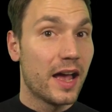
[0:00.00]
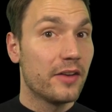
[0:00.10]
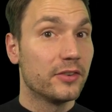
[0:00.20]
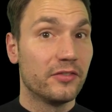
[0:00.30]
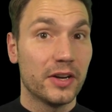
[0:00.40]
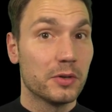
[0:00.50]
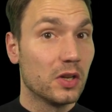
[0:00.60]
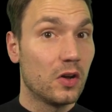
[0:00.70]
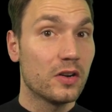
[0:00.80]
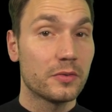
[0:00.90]
I have a very
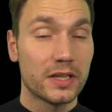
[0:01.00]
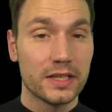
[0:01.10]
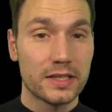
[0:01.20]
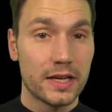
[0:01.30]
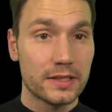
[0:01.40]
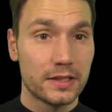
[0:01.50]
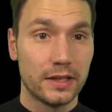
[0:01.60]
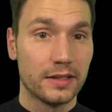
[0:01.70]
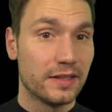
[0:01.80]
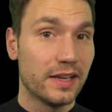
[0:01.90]
long running test
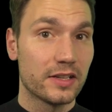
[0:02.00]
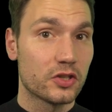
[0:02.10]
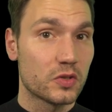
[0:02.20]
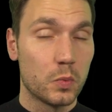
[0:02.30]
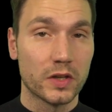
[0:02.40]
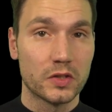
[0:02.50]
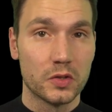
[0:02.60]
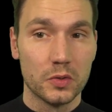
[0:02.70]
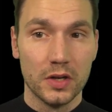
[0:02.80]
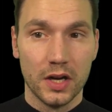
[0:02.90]
and then I just want
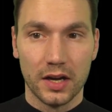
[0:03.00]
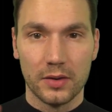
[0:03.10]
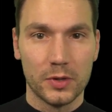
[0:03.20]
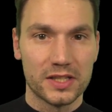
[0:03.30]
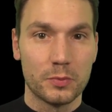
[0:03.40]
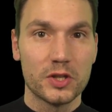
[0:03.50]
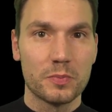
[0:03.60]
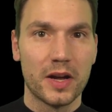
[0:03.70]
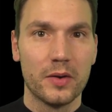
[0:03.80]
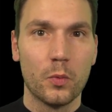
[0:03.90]
to, uh, well, switch
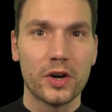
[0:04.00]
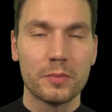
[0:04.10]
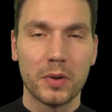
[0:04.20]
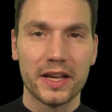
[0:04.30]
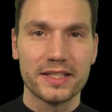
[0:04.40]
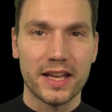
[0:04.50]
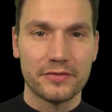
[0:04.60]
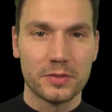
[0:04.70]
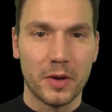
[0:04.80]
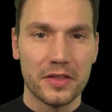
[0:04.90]
my workplace,
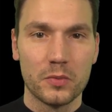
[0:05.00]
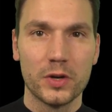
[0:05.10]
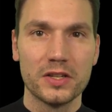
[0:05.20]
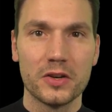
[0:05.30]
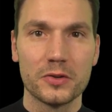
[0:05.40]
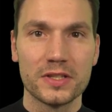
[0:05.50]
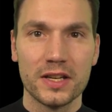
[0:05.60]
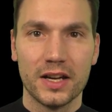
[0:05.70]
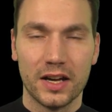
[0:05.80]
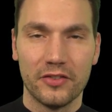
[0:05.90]
have some other windows
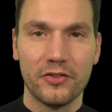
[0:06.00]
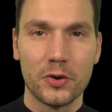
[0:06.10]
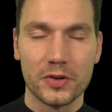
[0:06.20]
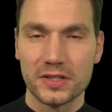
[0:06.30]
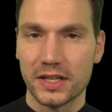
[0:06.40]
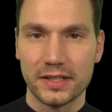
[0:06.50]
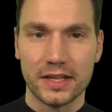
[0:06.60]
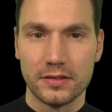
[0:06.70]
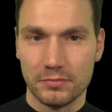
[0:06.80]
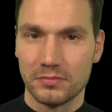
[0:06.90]
uh, focused and
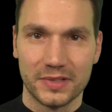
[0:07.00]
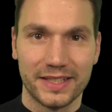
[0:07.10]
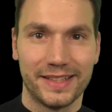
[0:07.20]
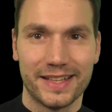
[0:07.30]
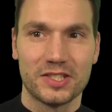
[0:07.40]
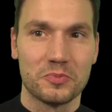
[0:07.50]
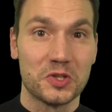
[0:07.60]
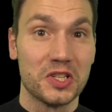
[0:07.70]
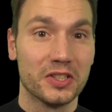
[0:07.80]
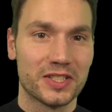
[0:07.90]
then get some
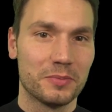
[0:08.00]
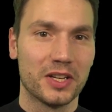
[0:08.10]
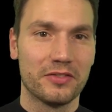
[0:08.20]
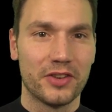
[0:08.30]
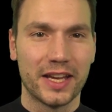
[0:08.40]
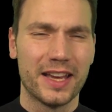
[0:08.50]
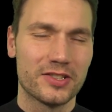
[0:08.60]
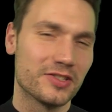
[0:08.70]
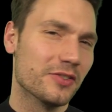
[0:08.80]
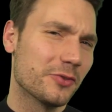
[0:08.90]
still some
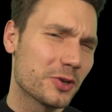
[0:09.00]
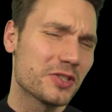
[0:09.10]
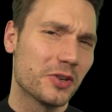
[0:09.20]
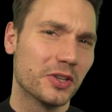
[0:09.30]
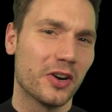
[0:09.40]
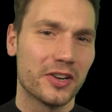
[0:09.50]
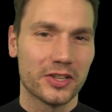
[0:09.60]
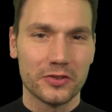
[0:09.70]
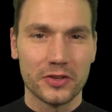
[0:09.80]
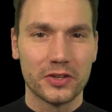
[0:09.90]
notification. Of course, you could
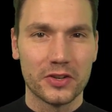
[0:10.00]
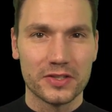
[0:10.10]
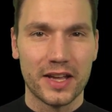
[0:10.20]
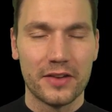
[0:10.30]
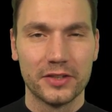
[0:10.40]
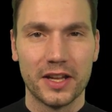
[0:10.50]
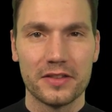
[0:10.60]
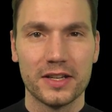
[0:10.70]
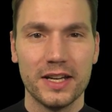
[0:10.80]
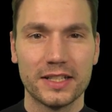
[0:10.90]
argue you could also have
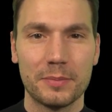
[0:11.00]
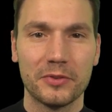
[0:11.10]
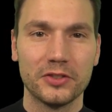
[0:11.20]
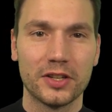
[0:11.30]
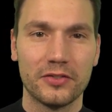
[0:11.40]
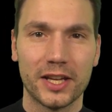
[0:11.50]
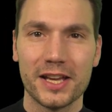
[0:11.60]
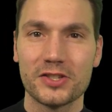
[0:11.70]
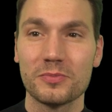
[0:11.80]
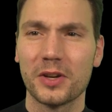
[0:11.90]
another type of
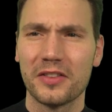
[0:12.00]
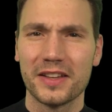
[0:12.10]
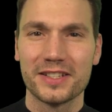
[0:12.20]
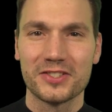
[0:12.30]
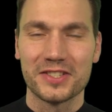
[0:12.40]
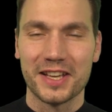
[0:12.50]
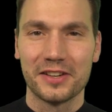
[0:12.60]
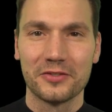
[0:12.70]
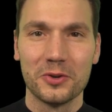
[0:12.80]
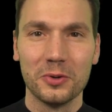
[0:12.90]
notification, but I think it's just
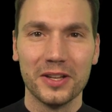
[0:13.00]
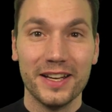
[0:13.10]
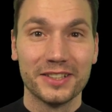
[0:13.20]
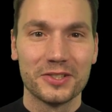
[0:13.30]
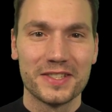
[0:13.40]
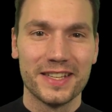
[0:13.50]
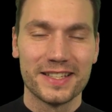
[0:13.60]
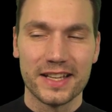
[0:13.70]
kind of cool to see